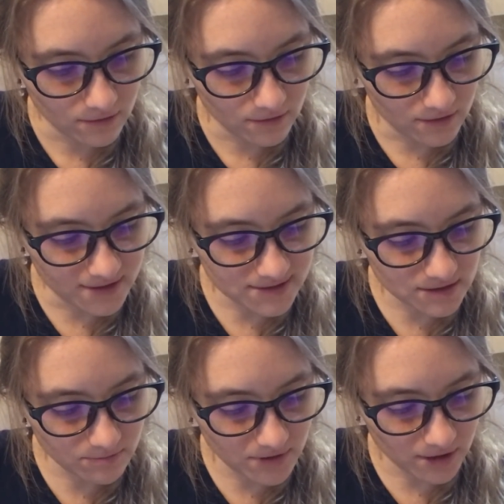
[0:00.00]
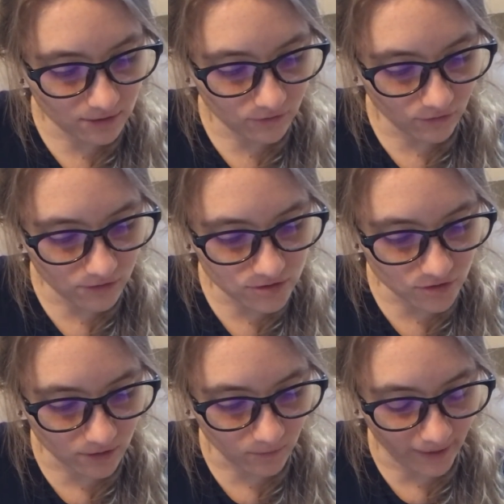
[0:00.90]
Lisa peered through the
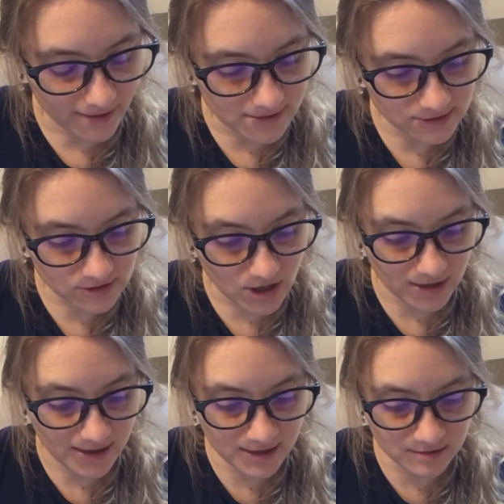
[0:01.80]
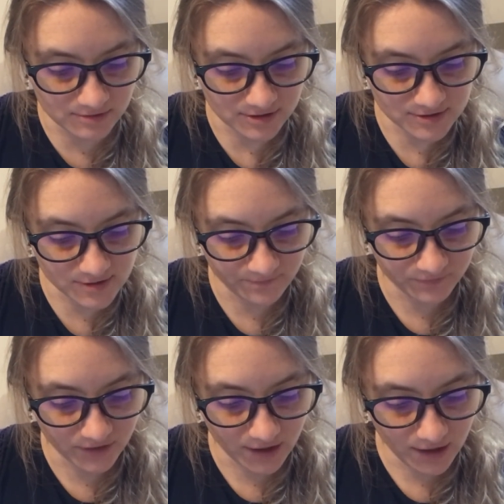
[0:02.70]
doorway and saw animals,
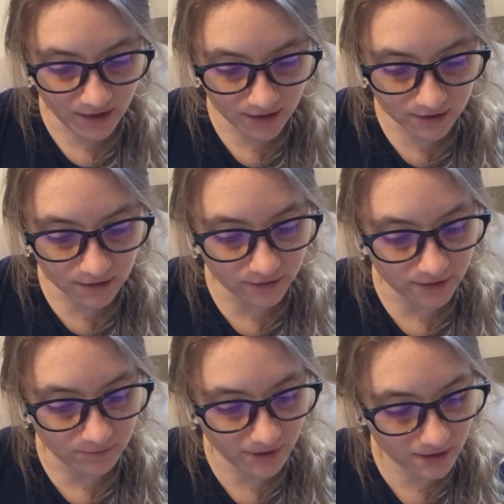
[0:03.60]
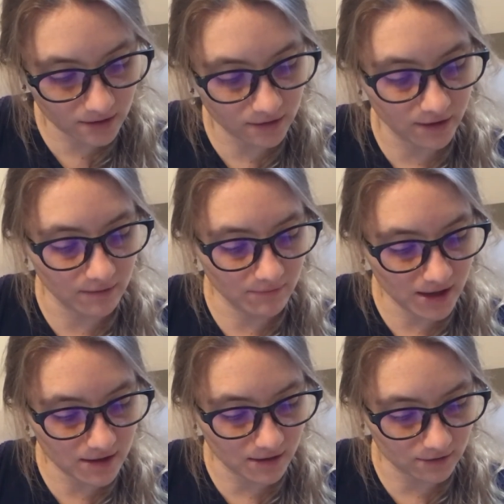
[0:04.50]
higgledy-piggledy,
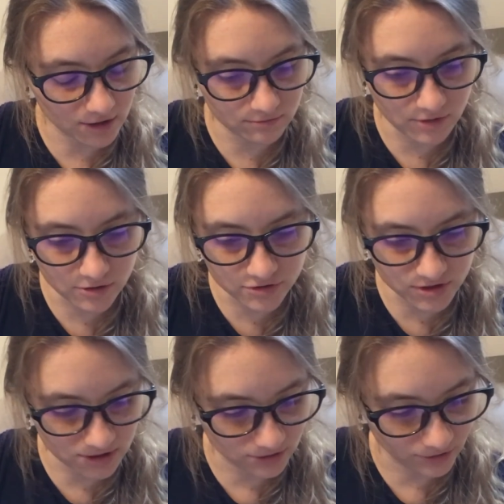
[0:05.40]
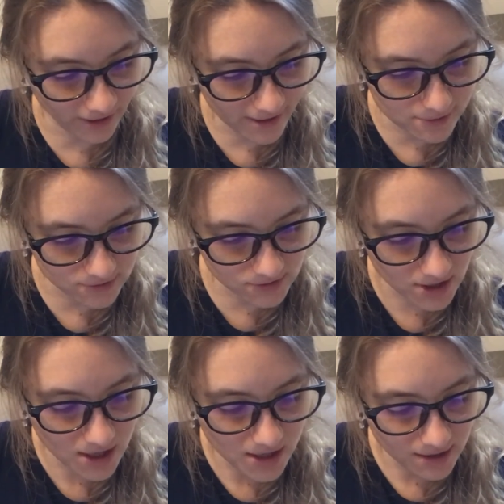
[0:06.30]
making a commotion in her house.
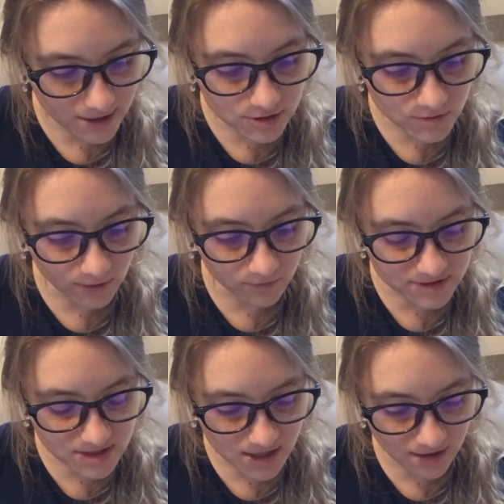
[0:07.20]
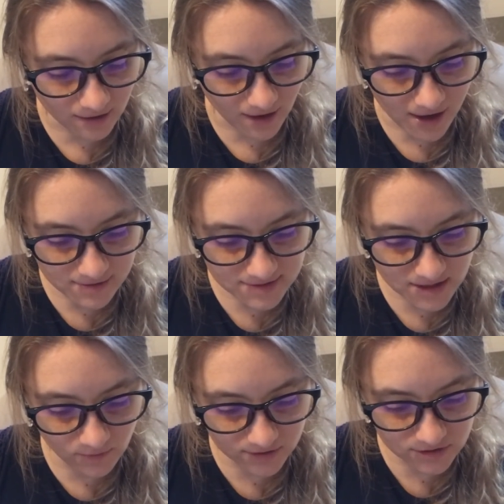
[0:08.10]
Each one was thinking, "I'll
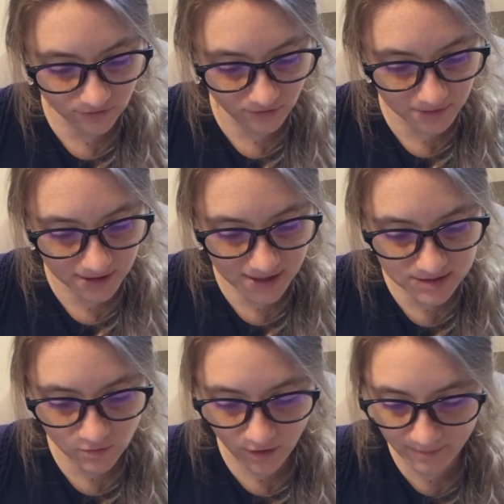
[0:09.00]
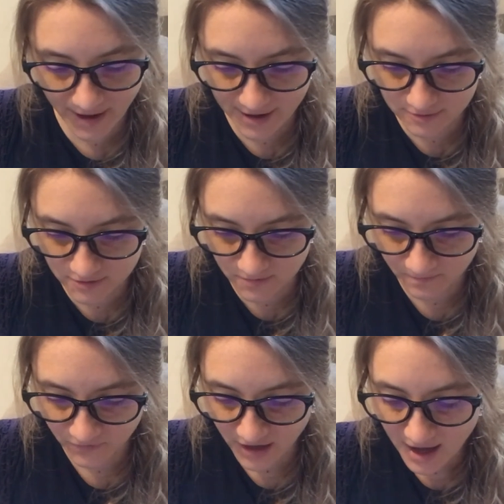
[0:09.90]
see winter from a nice warm house."
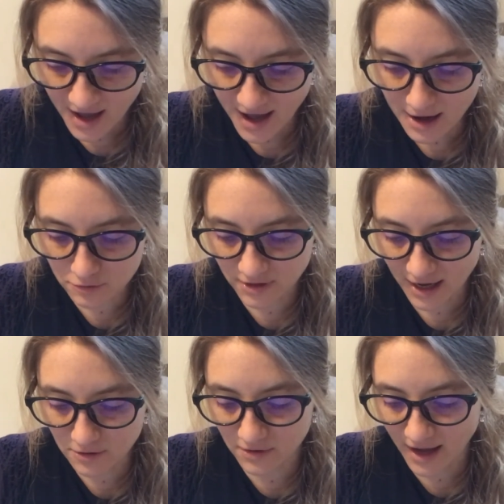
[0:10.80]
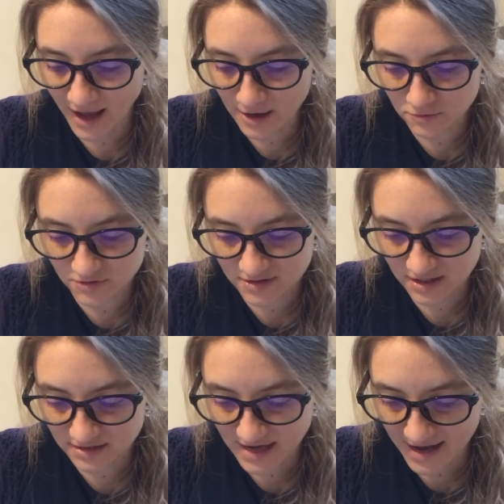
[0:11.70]
"Out, out, out,
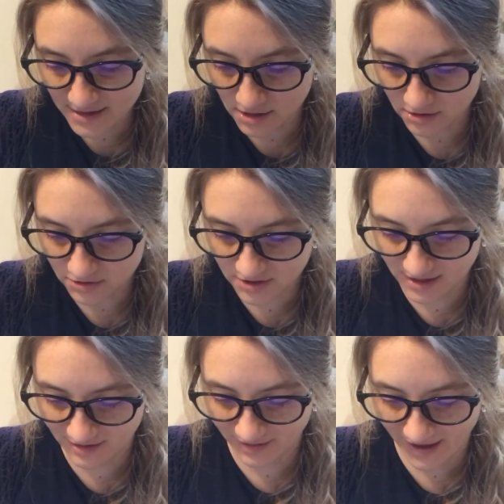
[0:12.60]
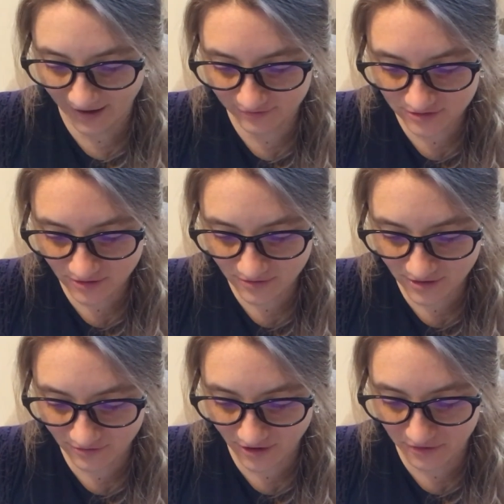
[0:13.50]
skedaddle," she laughed. "Don't
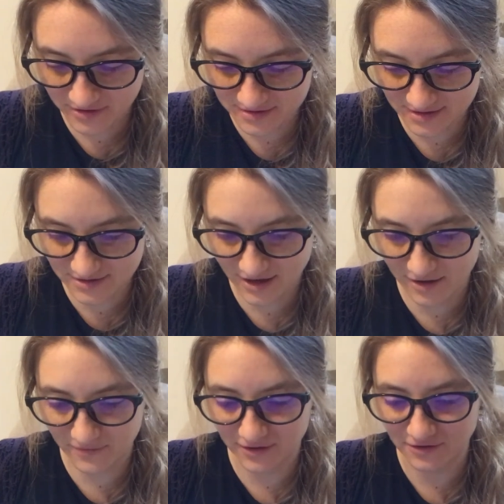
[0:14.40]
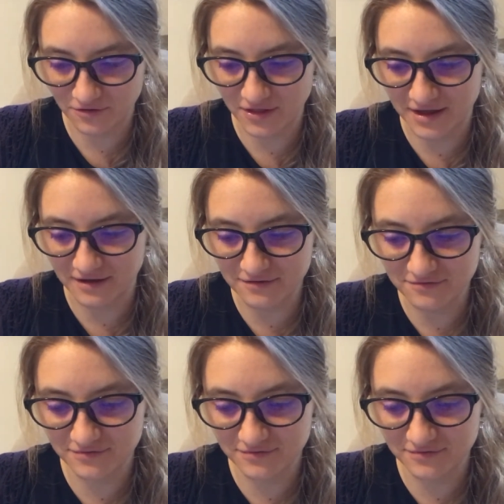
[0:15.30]
you know this is not where you live?"